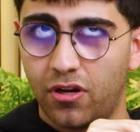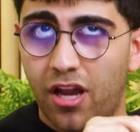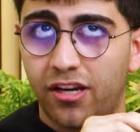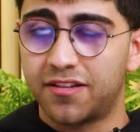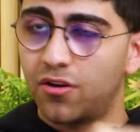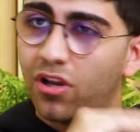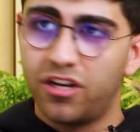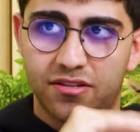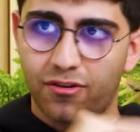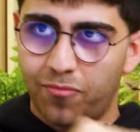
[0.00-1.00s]
I guess,
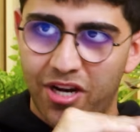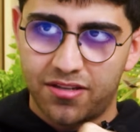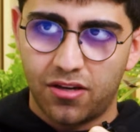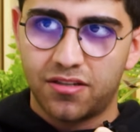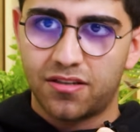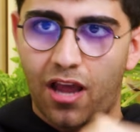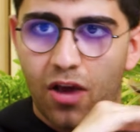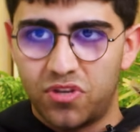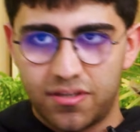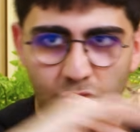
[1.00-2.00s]
earliest of basics,
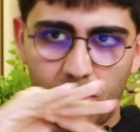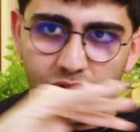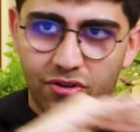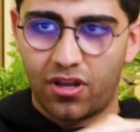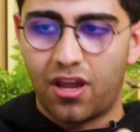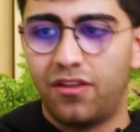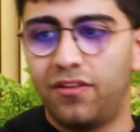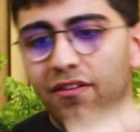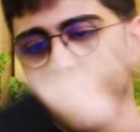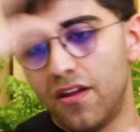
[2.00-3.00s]
how it's built,
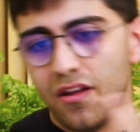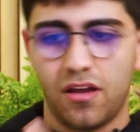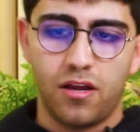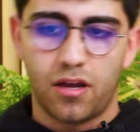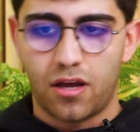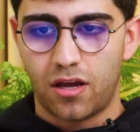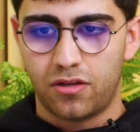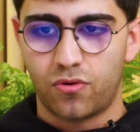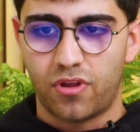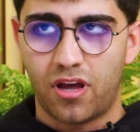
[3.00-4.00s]
and
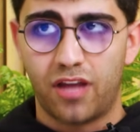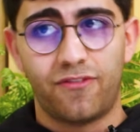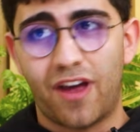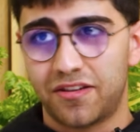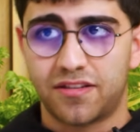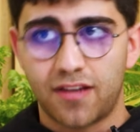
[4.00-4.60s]
to the advanced